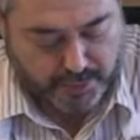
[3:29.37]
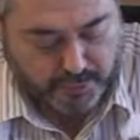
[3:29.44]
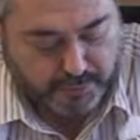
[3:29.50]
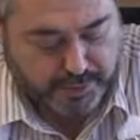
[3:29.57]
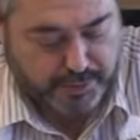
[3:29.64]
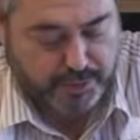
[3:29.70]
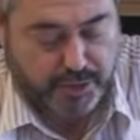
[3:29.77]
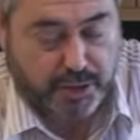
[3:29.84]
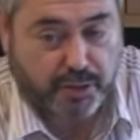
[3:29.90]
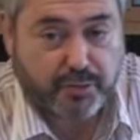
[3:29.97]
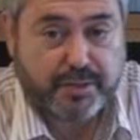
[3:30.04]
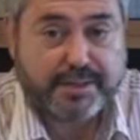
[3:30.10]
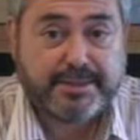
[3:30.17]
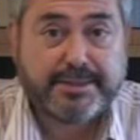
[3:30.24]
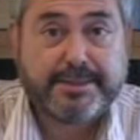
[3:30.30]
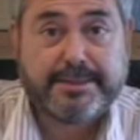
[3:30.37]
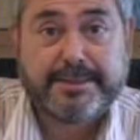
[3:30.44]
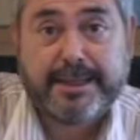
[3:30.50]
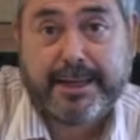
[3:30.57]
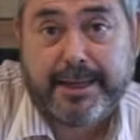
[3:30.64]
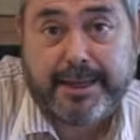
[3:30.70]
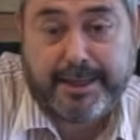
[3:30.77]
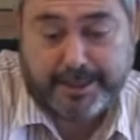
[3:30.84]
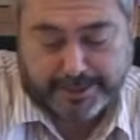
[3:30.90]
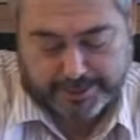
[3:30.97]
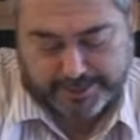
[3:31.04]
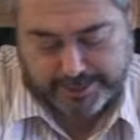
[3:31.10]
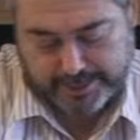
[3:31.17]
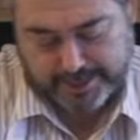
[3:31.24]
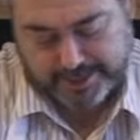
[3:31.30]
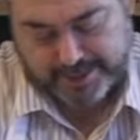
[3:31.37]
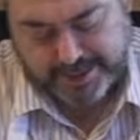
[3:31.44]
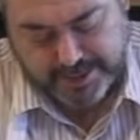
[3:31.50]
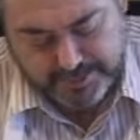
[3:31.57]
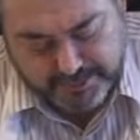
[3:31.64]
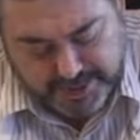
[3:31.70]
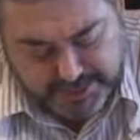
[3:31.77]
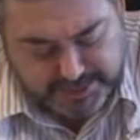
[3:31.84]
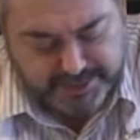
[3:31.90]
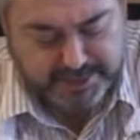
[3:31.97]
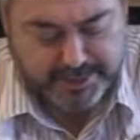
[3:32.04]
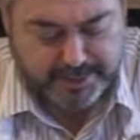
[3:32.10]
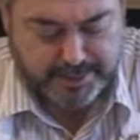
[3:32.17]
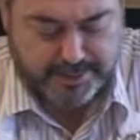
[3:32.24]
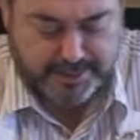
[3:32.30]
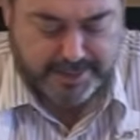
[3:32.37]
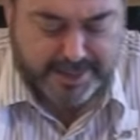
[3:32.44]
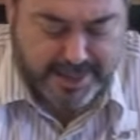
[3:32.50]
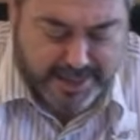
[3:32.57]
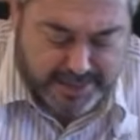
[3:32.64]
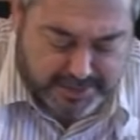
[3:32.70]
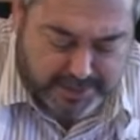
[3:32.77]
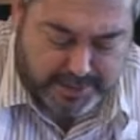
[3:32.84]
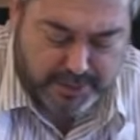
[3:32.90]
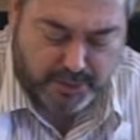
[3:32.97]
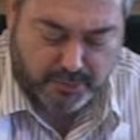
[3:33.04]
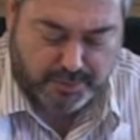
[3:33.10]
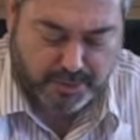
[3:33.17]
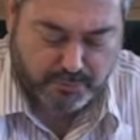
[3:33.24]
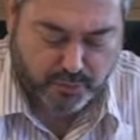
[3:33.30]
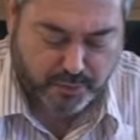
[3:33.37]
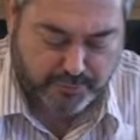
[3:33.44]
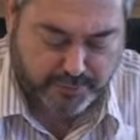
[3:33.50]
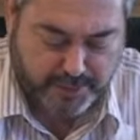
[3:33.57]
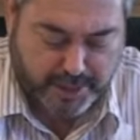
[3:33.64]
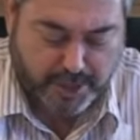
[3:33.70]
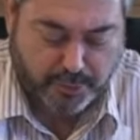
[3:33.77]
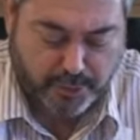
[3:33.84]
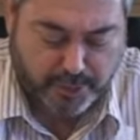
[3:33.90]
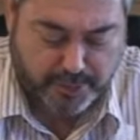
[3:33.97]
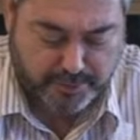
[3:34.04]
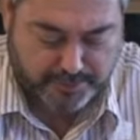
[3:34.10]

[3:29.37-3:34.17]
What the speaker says: When the dough is sticky, then it means it needs a little bit more flour.